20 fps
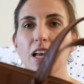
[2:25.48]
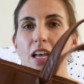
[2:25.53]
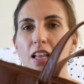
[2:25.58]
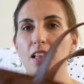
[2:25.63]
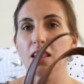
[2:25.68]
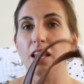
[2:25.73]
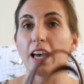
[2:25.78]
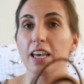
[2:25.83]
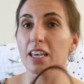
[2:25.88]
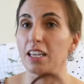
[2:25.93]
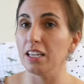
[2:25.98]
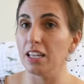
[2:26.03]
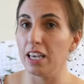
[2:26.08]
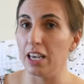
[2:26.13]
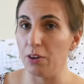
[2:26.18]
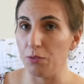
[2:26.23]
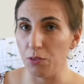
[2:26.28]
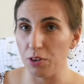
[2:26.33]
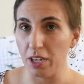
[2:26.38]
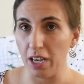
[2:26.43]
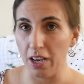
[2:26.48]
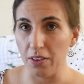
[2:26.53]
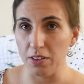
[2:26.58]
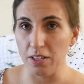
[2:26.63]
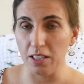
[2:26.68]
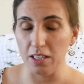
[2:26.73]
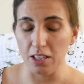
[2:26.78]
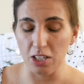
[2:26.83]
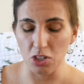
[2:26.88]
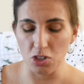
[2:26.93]
like in every other
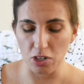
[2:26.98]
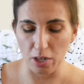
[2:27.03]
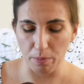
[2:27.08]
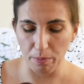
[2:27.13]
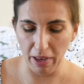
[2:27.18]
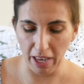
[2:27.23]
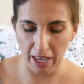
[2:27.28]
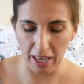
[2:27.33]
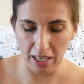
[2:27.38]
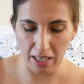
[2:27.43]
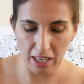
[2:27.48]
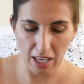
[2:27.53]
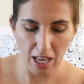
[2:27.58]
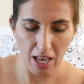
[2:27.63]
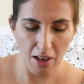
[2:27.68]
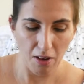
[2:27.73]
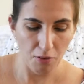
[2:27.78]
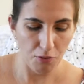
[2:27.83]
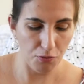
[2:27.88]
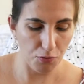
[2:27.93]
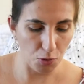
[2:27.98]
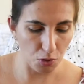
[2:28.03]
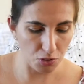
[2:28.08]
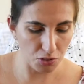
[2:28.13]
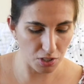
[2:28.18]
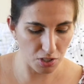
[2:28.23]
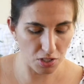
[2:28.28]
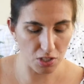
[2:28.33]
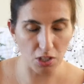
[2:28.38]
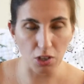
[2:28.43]
Lily Jade bag. Full
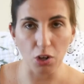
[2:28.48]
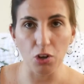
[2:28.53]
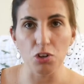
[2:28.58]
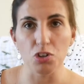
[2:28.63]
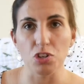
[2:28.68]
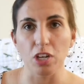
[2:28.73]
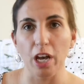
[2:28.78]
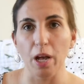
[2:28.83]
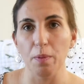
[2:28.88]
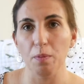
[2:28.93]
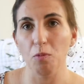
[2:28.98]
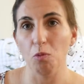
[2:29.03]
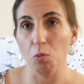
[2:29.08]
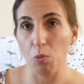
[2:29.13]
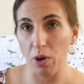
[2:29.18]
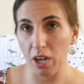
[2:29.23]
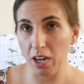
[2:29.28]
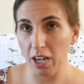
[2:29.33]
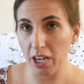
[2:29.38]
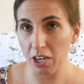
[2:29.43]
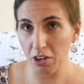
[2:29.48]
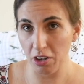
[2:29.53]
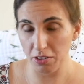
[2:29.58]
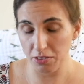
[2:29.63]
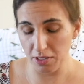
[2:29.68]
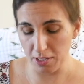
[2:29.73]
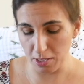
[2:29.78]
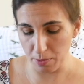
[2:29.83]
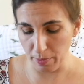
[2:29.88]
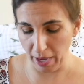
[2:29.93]
disclosure, when I
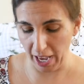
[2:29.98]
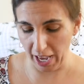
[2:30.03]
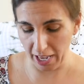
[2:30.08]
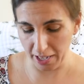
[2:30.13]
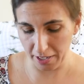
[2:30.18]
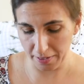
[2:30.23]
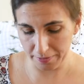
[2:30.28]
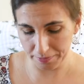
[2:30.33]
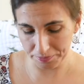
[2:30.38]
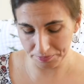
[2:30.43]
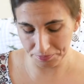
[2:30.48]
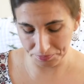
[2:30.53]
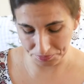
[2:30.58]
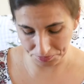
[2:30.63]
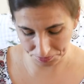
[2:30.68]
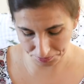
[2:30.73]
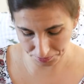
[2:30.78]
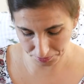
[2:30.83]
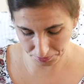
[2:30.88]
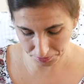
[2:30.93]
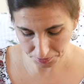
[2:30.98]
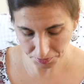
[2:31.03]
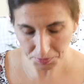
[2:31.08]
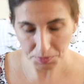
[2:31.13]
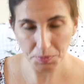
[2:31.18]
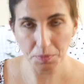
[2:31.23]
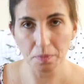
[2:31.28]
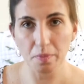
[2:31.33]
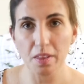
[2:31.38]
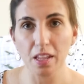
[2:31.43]
got this bag,
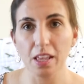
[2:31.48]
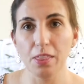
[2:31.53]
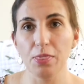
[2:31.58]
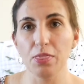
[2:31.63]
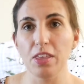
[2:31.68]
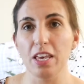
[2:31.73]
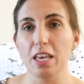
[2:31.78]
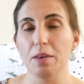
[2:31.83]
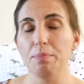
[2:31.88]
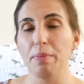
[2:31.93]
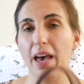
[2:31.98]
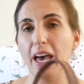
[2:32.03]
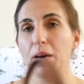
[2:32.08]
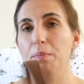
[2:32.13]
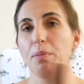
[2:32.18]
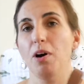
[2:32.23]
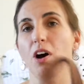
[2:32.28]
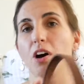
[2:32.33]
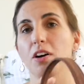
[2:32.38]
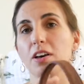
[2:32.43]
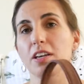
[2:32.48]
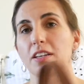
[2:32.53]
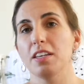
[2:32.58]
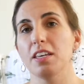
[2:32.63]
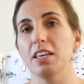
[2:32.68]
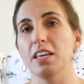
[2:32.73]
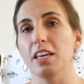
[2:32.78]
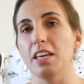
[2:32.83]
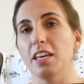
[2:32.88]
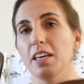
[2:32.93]
the back pocket
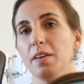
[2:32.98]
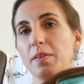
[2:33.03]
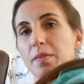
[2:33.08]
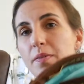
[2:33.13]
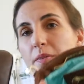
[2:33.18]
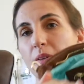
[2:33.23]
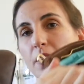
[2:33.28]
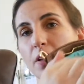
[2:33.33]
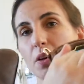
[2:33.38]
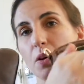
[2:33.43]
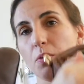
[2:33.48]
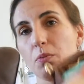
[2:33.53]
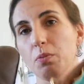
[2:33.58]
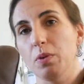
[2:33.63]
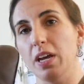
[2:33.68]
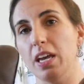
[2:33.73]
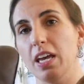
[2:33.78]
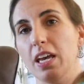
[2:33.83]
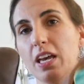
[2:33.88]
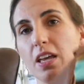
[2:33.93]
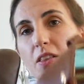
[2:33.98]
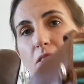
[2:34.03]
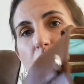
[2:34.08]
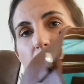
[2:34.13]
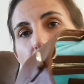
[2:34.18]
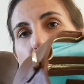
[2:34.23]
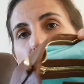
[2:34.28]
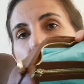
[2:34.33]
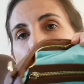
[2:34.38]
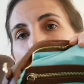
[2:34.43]
here where
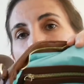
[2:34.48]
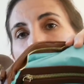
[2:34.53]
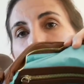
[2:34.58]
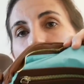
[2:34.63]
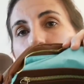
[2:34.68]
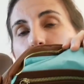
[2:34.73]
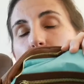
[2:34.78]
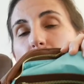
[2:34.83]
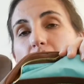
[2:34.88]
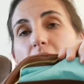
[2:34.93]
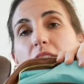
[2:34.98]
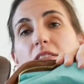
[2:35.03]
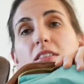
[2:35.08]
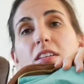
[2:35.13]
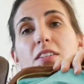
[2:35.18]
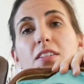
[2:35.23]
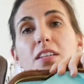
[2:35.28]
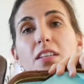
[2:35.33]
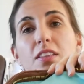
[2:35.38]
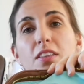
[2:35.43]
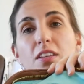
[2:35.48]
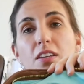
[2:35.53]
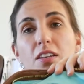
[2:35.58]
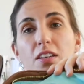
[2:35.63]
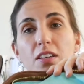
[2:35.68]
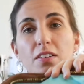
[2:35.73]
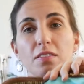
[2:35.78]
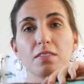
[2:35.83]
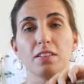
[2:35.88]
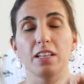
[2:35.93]
the logo is,
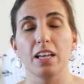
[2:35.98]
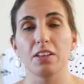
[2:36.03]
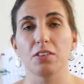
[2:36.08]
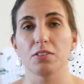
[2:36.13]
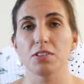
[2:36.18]
the leather